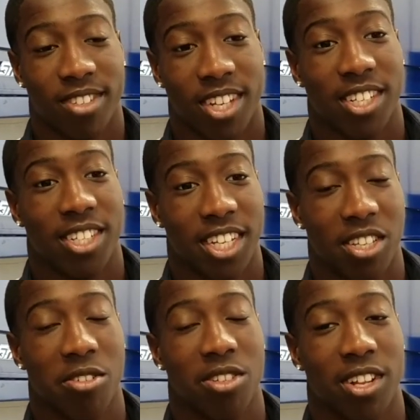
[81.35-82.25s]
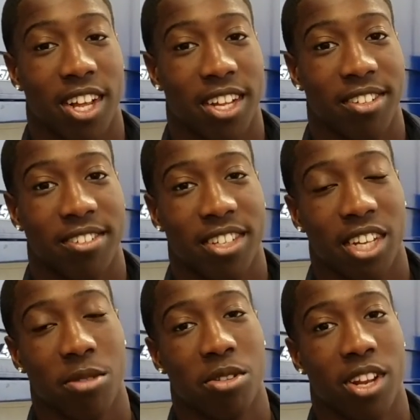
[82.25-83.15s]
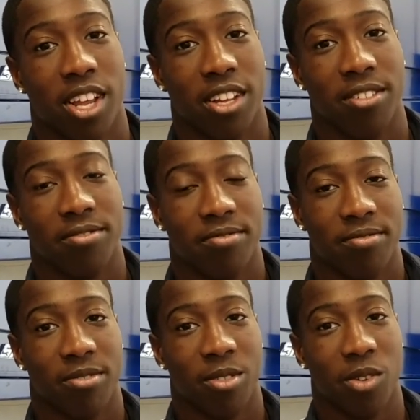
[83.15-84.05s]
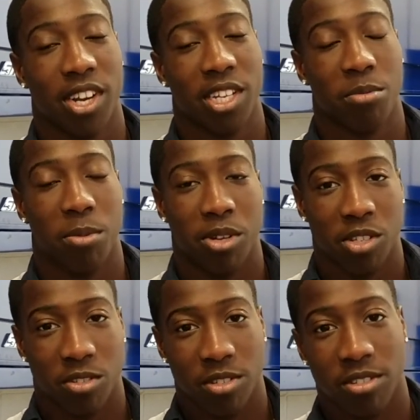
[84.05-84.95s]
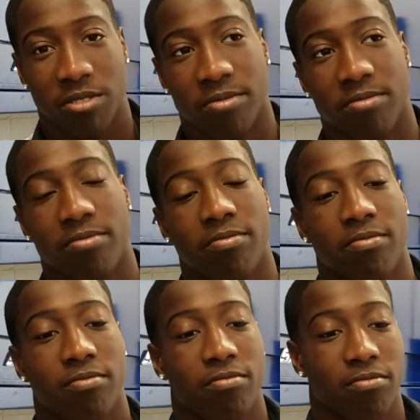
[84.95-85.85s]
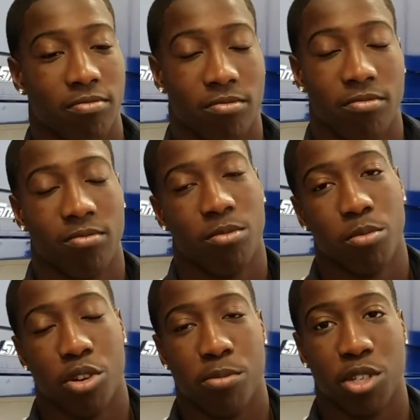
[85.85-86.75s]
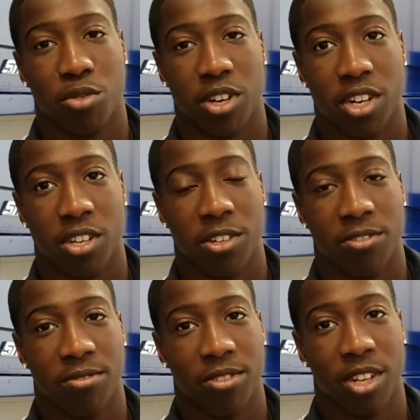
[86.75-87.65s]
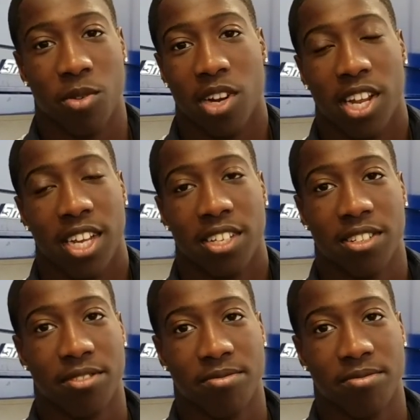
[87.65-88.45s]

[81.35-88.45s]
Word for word: I take those a lot. It helps a lot. Relax my muscles. Pretty much what I do, and relax.